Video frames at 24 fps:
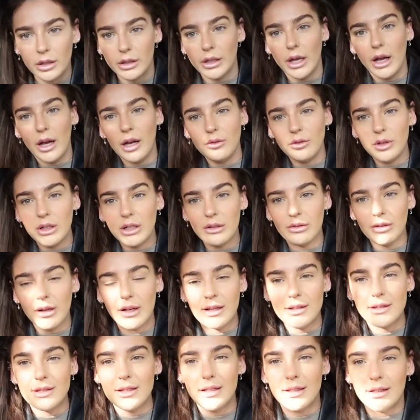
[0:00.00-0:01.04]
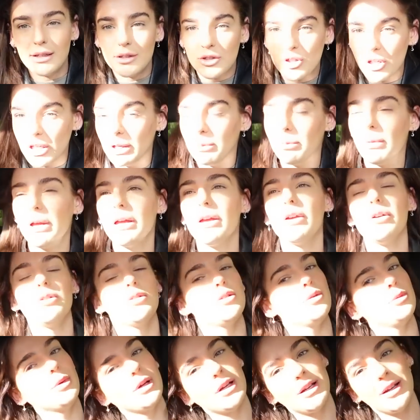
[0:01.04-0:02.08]
Yeah, I really fancied a chicken mayo,
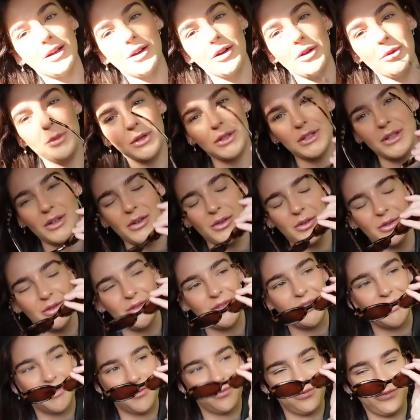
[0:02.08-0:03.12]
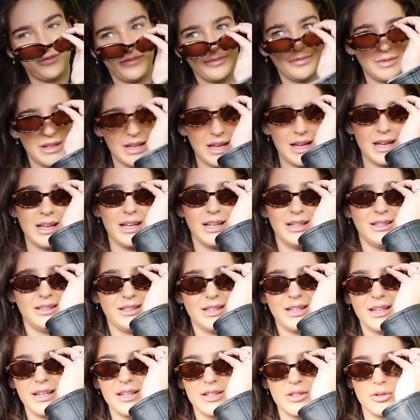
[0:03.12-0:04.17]
so we're going to go to McDonald's. And
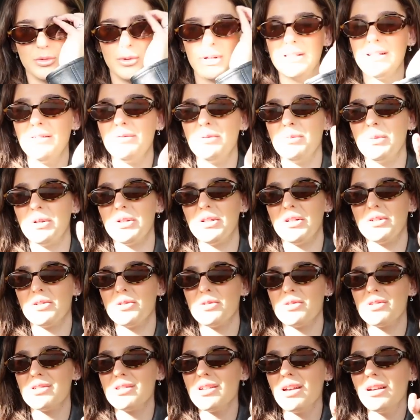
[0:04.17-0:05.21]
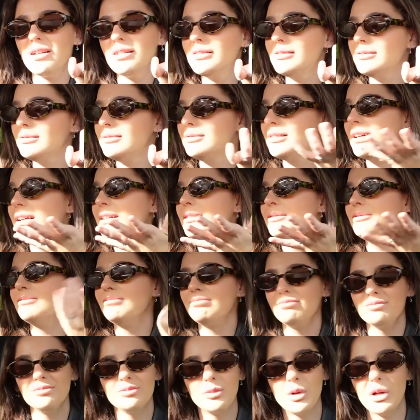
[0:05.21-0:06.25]
the kids always love a McDonald's, so
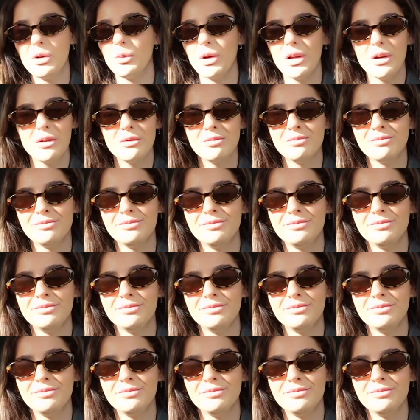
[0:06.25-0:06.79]
win-win.